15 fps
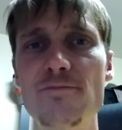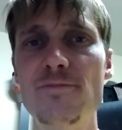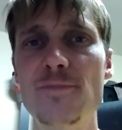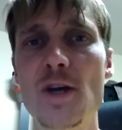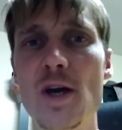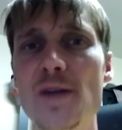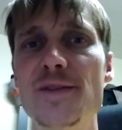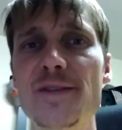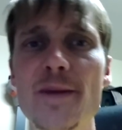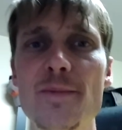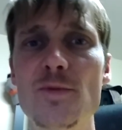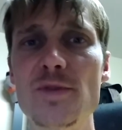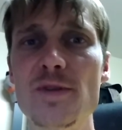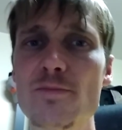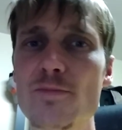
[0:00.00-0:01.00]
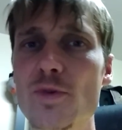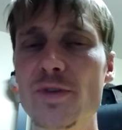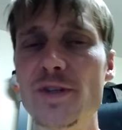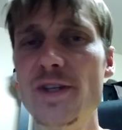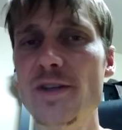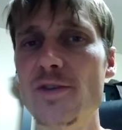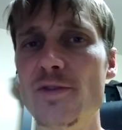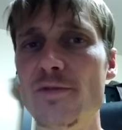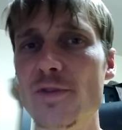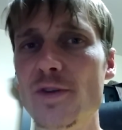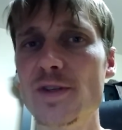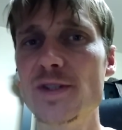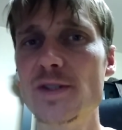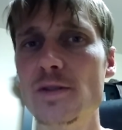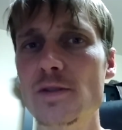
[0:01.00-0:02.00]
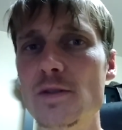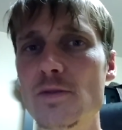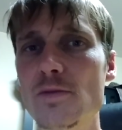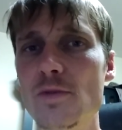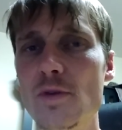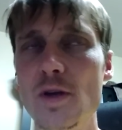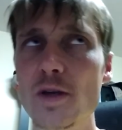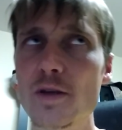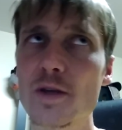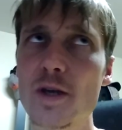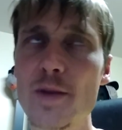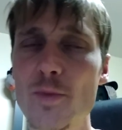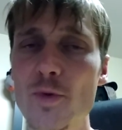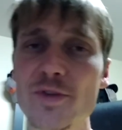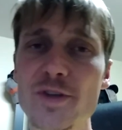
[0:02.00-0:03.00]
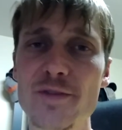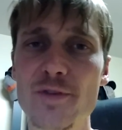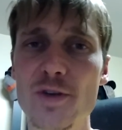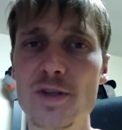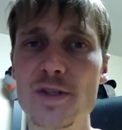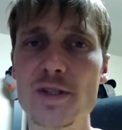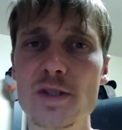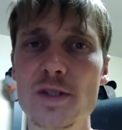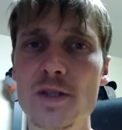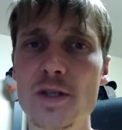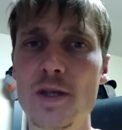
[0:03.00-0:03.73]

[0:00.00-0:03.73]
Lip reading: concept was a multi-universe. or a multiverse,